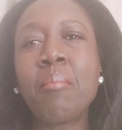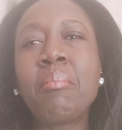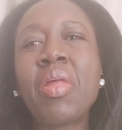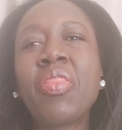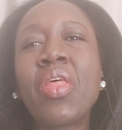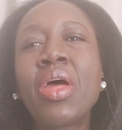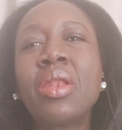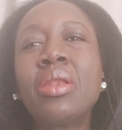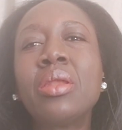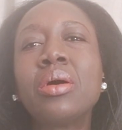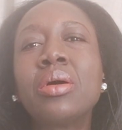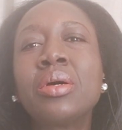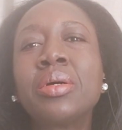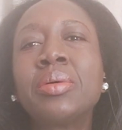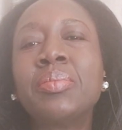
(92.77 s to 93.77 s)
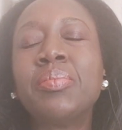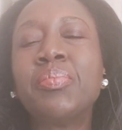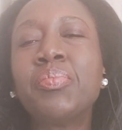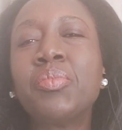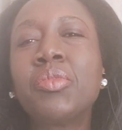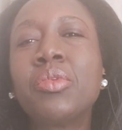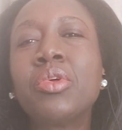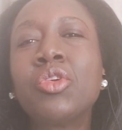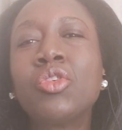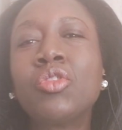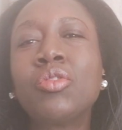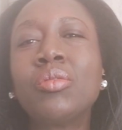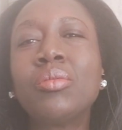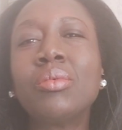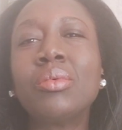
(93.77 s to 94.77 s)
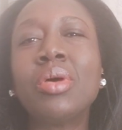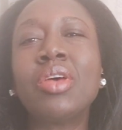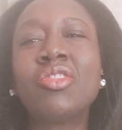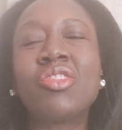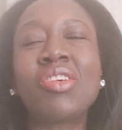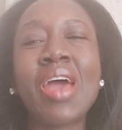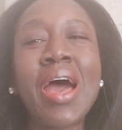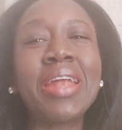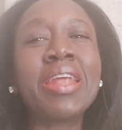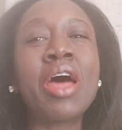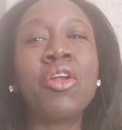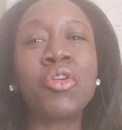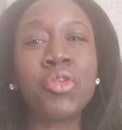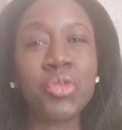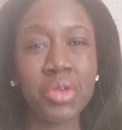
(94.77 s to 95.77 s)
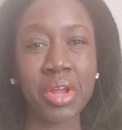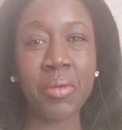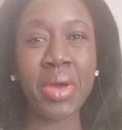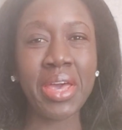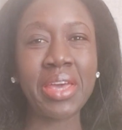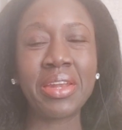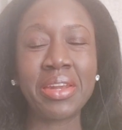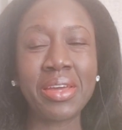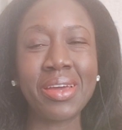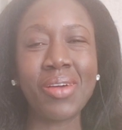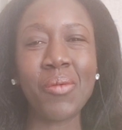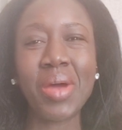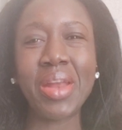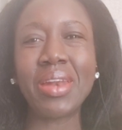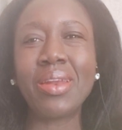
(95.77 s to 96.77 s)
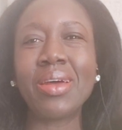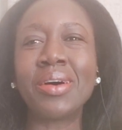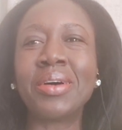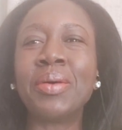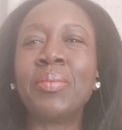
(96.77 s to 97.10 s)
But then she had a rude awakening when